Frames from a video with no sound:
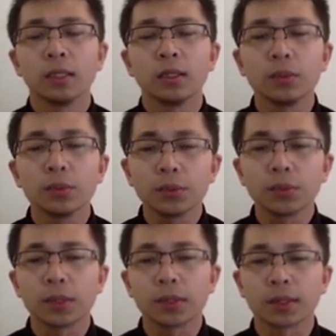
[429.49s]

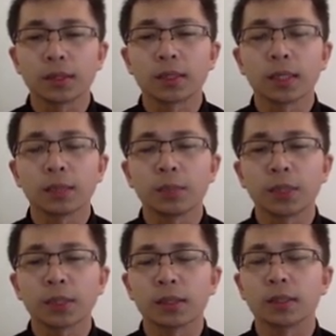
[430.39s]
Ludo is designed
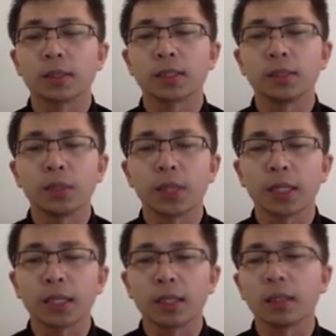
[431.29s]
based on the simple
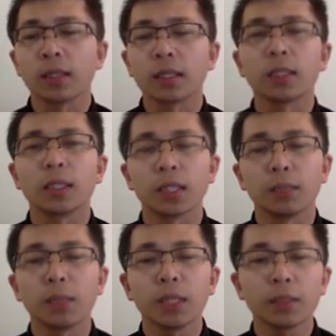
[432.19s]
idea, and it
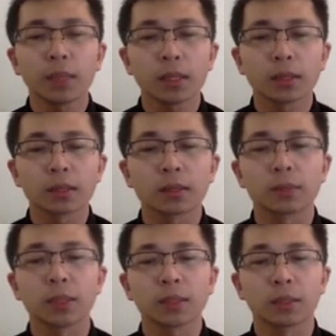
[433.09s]
minimizes
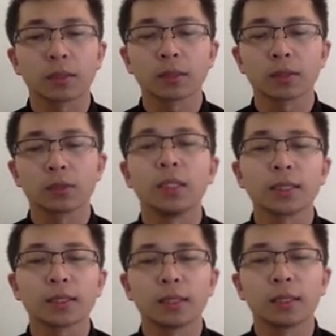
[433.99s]
space cost to
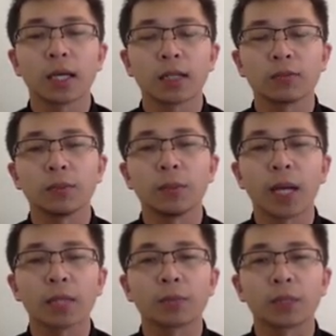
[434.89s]
less than half a
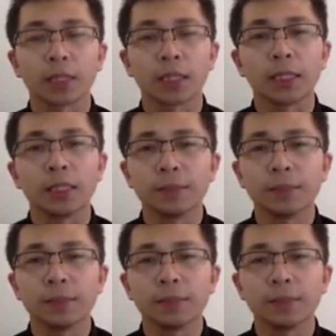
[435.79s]
byte per key.